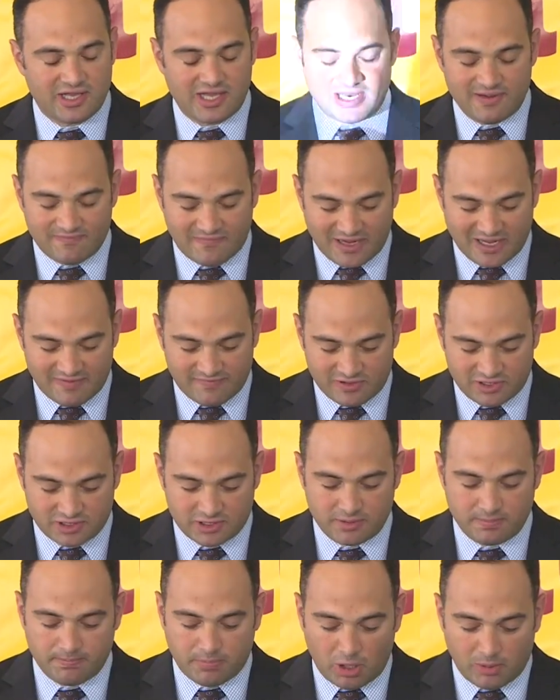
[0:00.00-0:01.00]
and vibrant
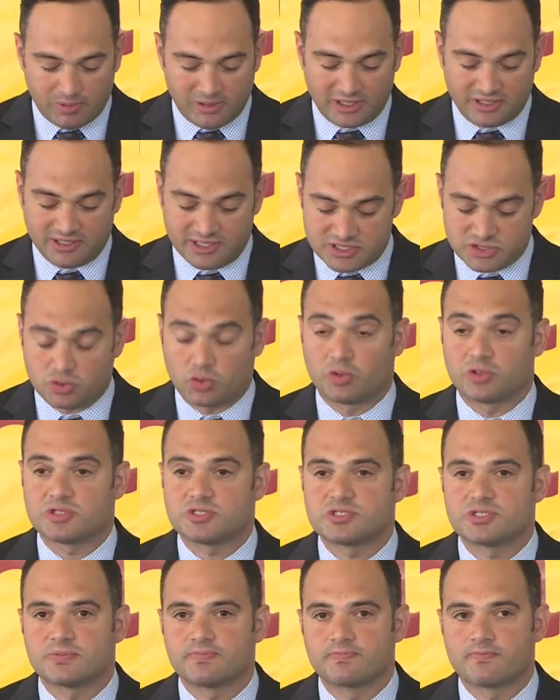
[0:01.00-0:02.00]
public
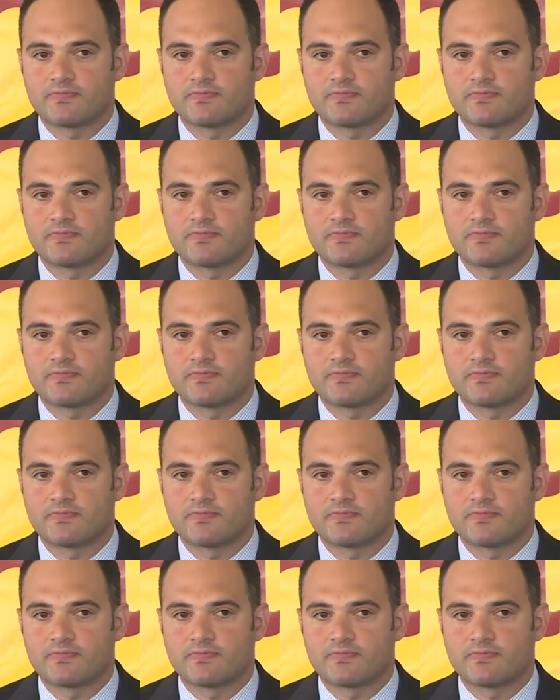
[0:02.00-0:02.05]
discourse.